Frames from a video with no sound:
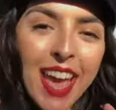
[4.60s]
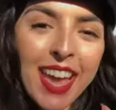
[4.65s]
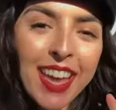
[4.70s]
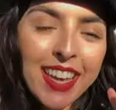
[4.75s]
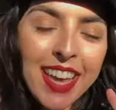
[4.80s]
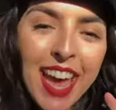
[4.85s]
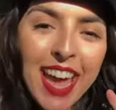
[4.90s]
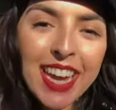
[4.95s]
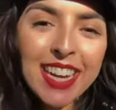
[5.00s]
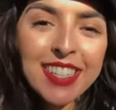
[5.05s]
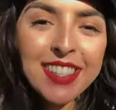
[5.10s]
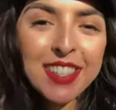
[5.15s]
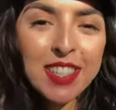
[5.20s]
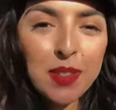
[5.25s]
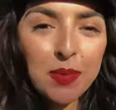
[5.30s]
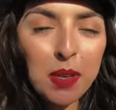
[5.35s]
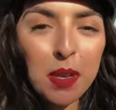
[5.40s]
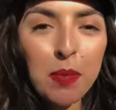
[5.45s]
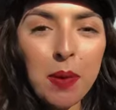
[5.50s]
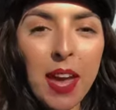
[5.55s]
Hey guys,
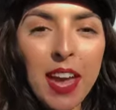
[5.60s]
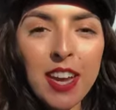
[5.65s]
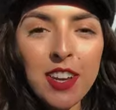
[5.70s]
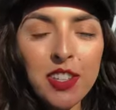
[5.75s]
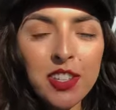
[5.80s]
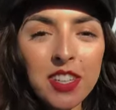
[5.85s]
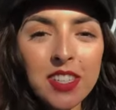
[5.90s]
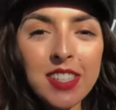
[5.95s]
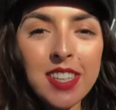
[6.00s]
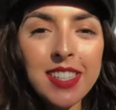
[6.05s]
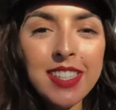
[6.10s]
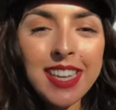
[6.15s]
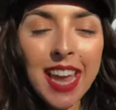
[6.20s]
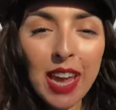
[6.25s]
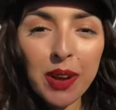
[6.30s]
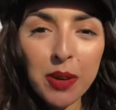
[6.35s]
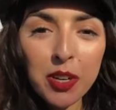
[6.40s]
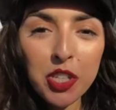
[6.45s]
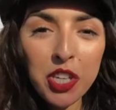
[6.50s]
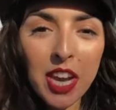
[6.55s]
it's me, Paige, and
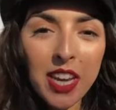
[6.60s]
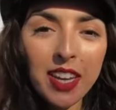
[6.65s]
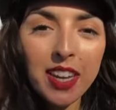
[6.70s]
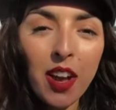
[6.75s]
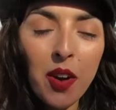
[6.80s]
today we're checking